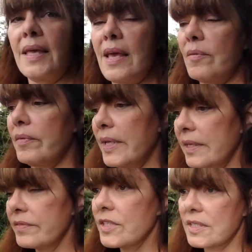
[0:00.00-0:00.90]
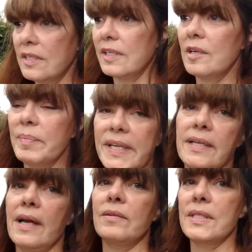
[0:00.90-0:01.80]
Yeah, we live just a little bit
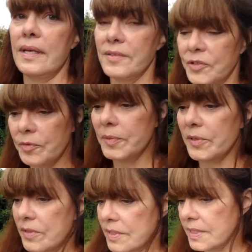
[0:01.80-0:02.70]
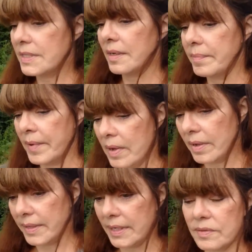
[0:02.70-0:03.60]
outside Northmoor, just um,
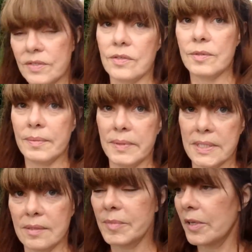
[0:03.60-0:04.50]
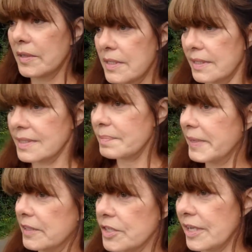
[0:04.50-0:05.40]
on the outskirts, but we still belong to this
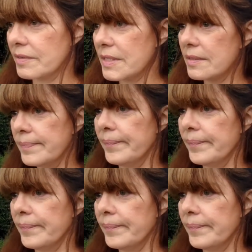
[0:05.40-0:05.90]
parish council.